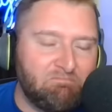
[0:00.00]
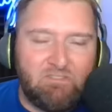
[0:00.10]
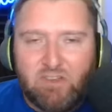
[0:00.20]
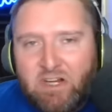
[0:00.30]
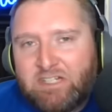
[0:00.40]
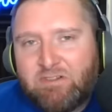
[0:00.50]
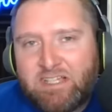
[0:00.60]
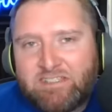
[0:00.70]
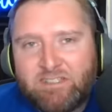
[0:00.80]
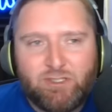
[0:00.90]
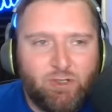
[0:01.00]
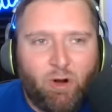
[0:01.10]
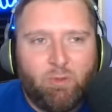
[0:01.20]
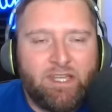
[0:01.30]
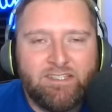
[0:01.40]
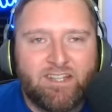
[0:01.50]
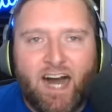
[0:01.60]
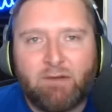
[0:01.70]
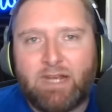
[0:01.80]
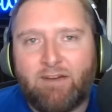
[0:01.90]
if you're interested, sure, we can
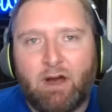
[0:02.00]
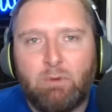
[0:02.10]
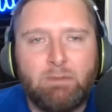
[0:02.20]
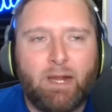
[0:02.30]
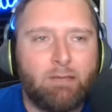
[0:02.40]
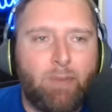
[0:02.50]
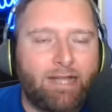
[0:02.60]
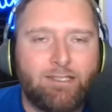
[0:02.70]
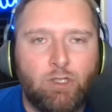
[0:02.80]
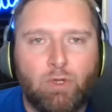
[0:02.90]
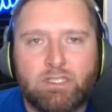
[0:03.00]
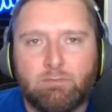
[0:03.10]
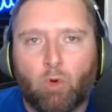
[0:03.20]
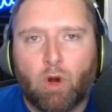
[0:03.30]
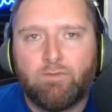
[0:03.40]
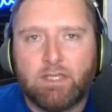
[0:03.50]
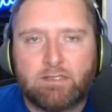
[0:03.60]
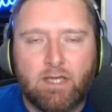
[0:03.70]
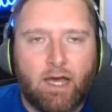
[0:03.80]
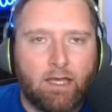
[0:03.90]
talk. We can probably get back to doing some more of
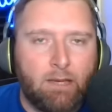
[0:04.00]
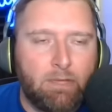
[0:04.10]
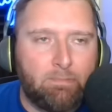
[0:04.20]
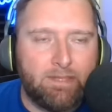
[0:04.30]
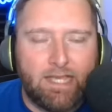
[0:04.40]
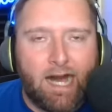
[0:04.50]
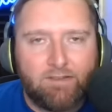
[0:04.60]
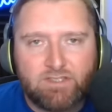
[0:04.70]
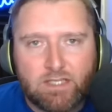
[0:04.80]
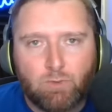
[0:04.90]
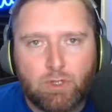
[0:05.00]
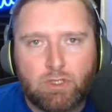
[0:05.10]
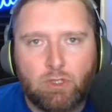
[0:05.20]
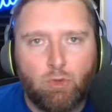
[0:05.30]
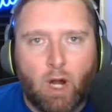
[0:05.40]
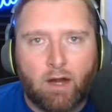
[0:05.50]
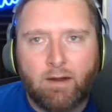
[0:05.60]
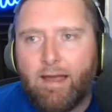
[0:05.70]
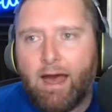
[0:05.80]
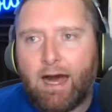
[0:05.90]
this coming up in the off season. We used to do our
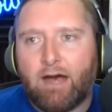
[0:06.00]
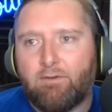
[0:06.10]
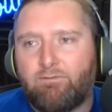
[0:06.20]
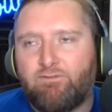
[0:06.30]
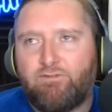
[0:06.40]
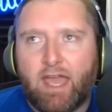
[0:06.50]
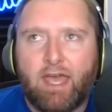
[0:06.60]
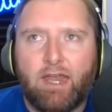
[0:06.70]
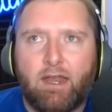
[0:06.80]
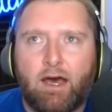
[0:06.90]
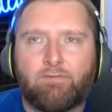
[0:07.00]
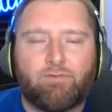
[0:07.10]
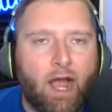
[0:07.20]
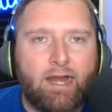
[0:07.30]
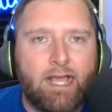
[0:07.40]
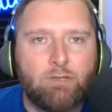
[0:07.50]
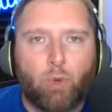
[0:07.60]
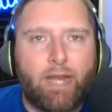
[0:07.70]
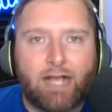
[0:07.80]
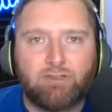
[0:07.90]
fan Fridays where
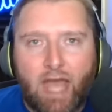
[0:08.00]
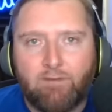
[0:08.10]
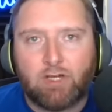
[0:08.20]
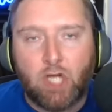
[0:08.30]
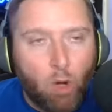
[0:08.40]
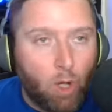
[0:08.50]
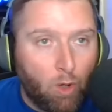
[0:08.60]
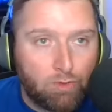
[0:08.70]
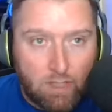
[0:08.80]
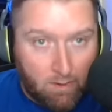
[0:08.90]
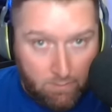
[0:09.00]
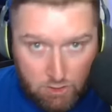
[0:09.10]
we'd actually have a co-host,